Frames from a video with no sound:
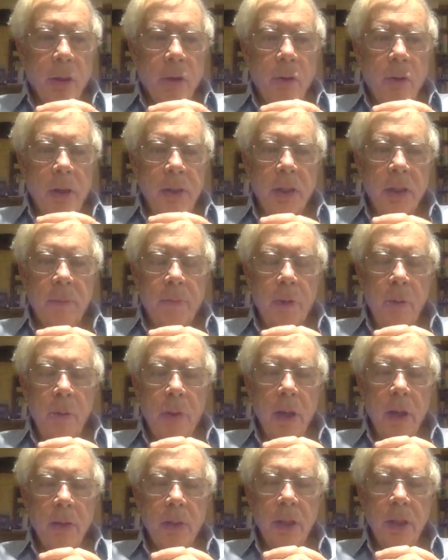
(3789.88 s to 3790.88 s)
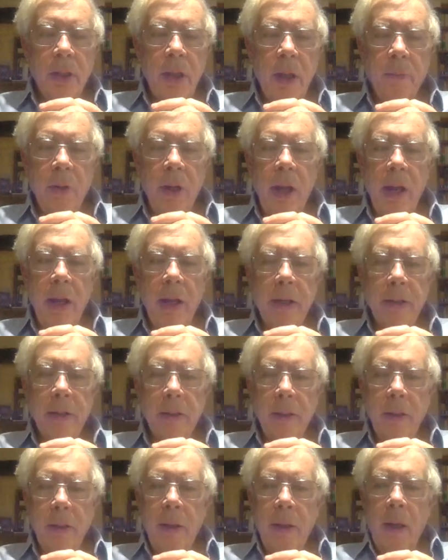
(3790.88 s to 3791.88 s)
crisis of 2007-8
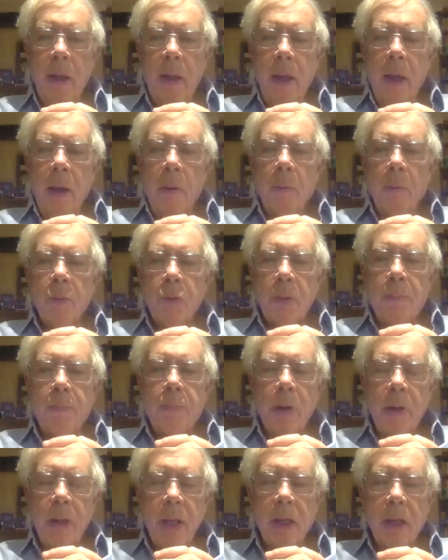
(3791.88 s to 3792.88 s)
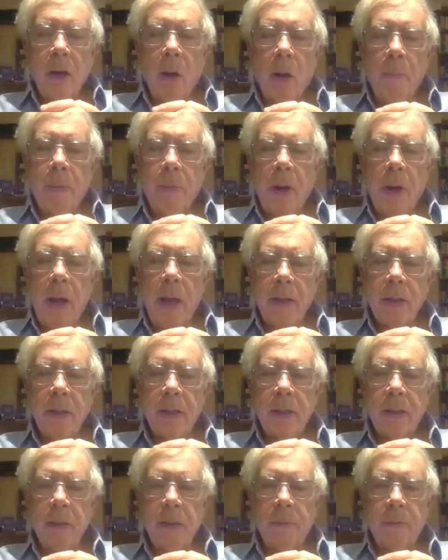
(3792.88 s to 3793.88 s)
was a pretty
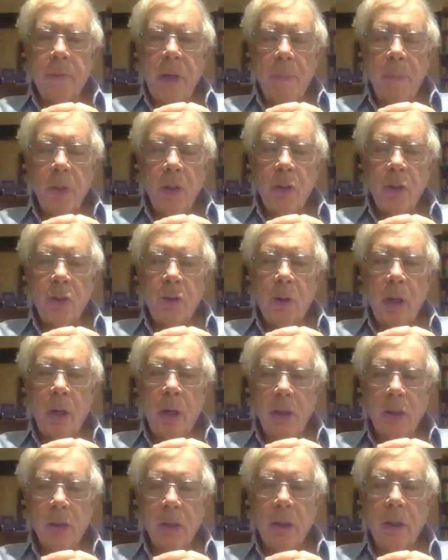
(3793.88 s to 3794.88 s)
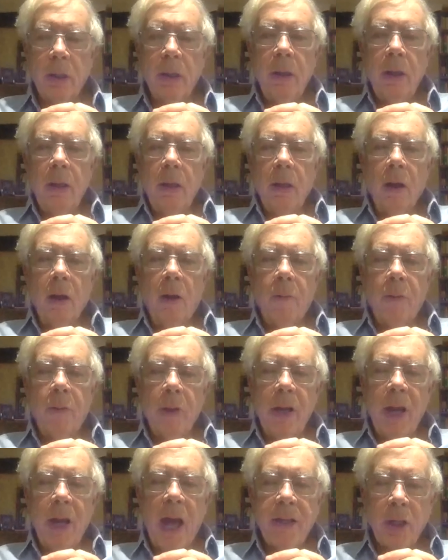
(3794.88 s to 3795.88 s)
comprehensive demonstration of the
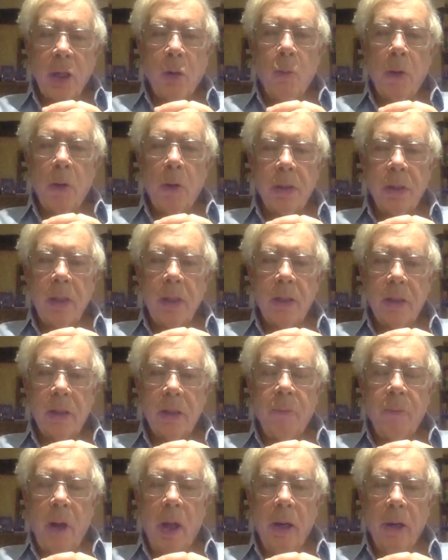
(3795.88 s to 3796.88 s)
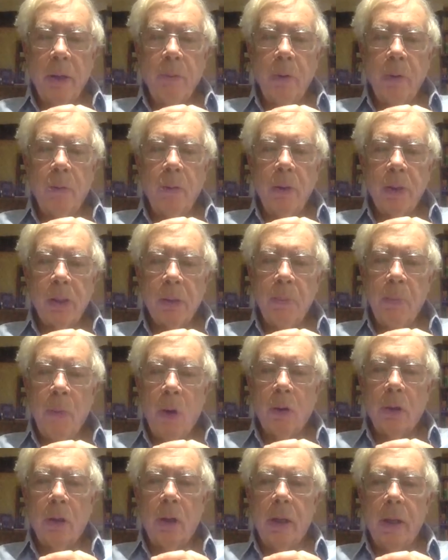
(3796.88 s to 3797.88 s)
inadequacies of value at risk
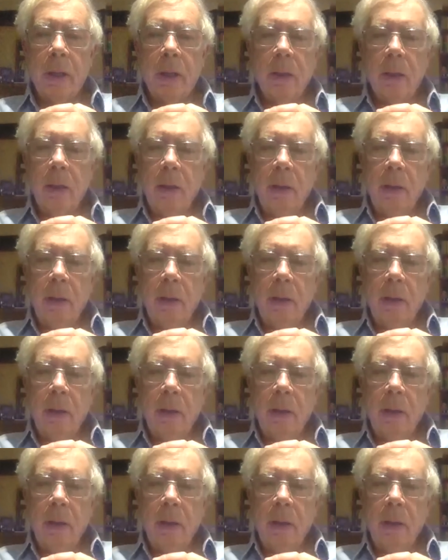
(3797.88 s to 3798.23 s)
modeling.